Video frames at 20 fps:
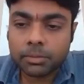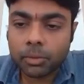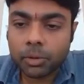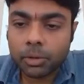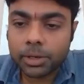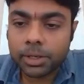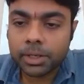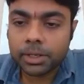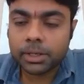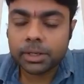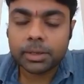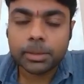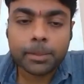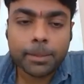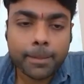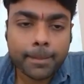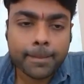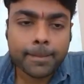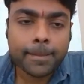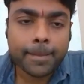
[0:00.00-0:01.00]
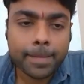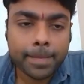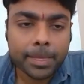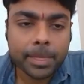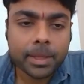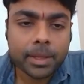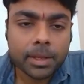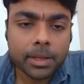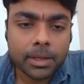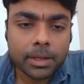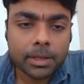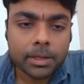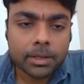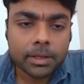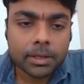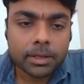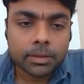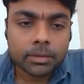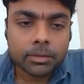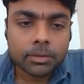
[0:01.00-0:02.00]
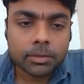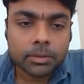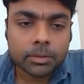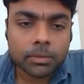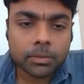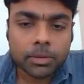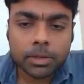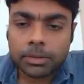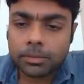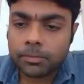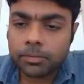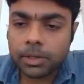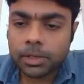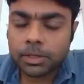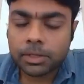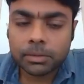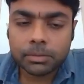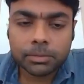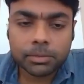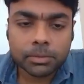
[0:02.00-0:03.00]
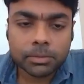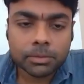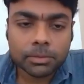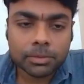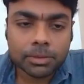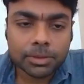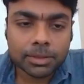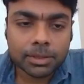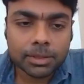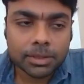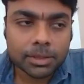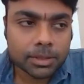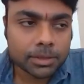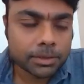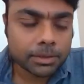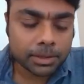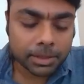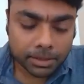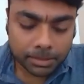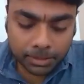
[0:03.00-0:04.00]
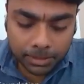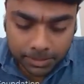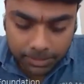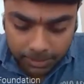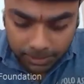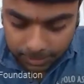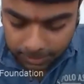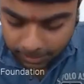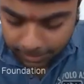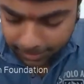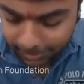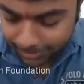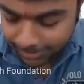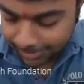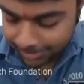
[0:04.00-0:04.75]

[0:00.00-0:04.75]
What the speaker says: good morning, and welcome to another interesting